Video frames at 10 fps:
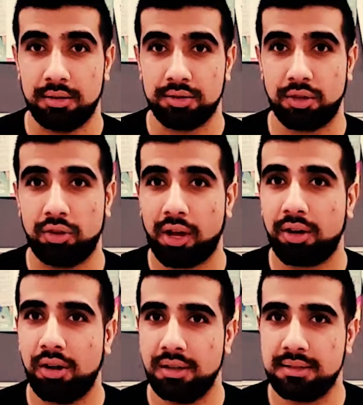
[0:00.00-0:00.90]
So
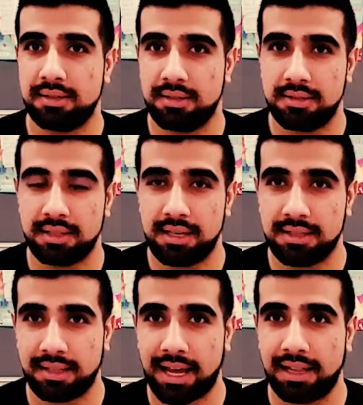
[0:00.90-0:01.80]
glycolysis is
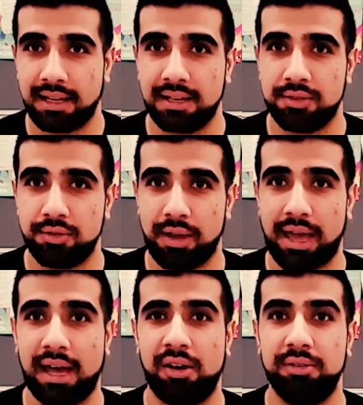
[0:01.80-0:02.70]
analogous to
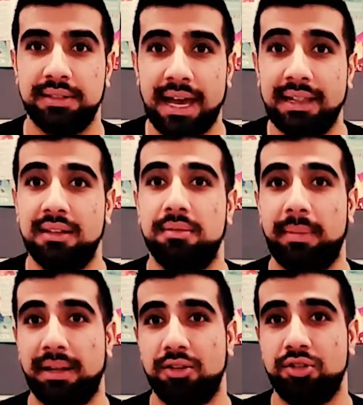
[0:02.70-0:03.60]
how talent
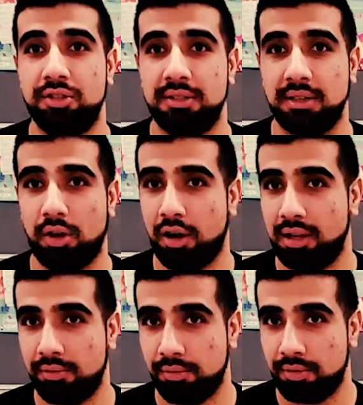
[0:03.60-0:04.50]
managers in
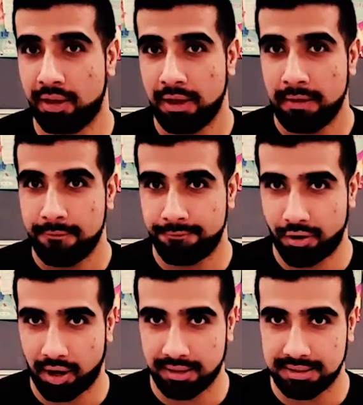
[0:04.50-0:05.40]
Hollywood
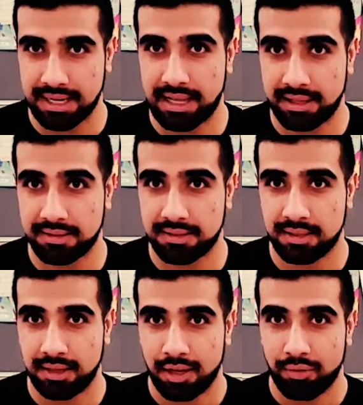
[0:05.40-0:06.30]
find talent.
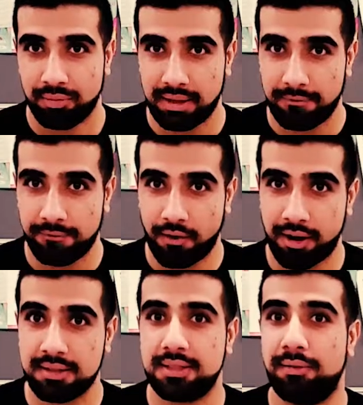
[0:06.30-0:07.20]
When they
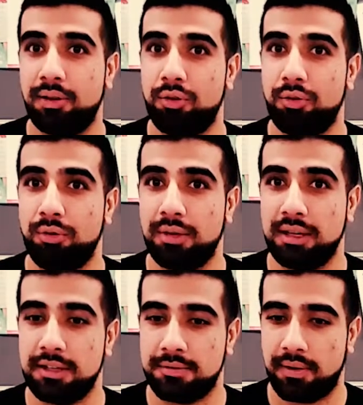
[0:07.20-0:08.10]
find someone who
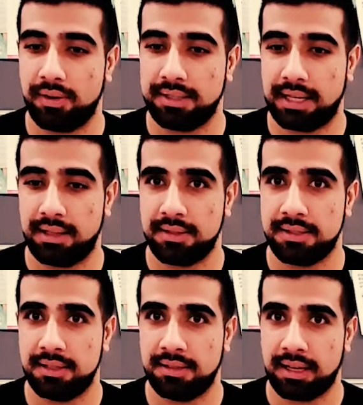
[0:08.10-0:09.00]
is very
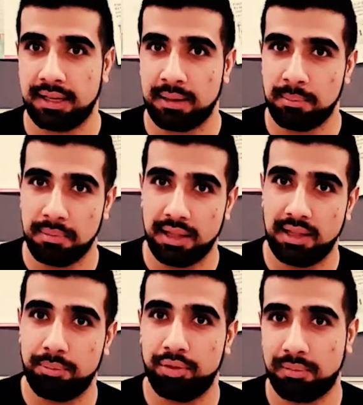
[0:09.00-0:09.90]
talented, they
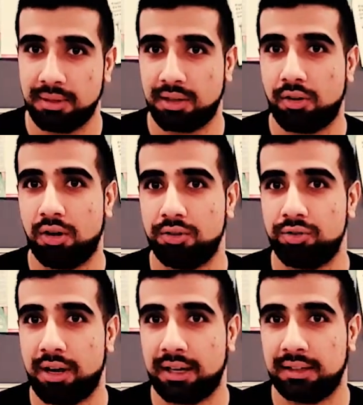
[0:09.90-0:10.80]
immediately put him in a
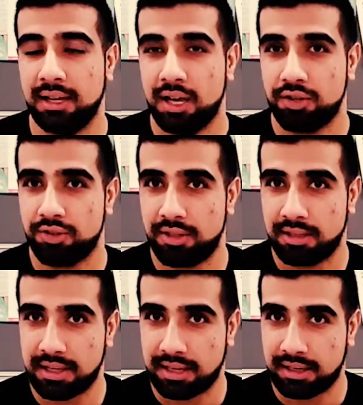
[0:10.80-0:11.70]
contract so that they